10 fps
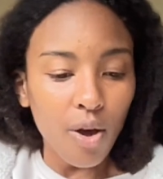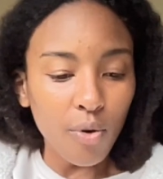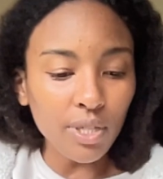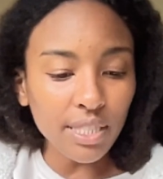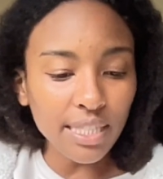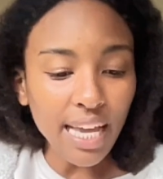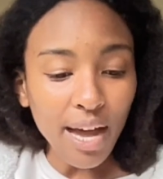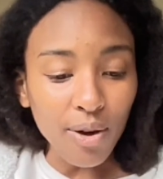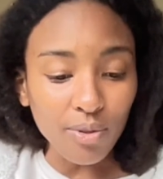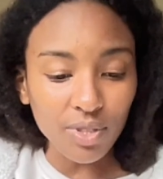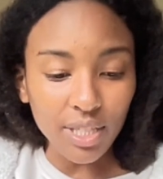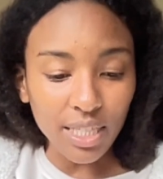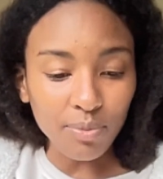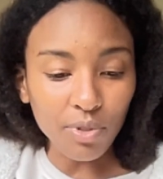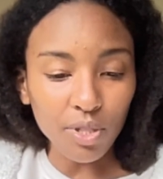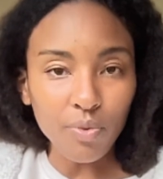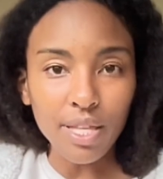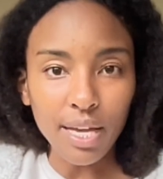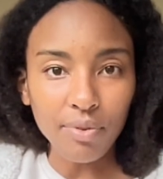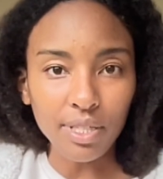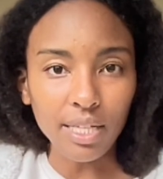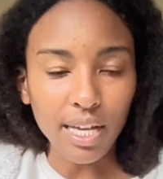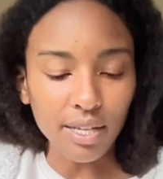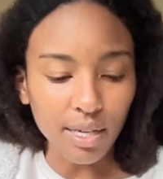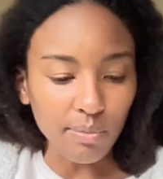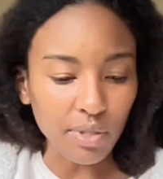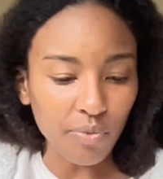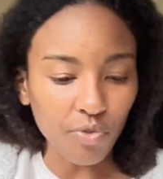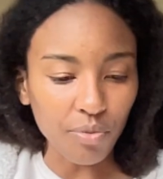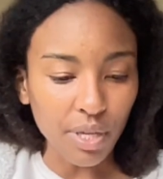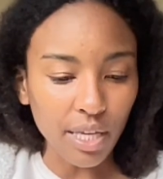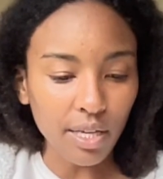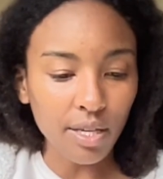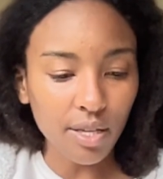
or a scout exploring the way. That one kind of comes up for me.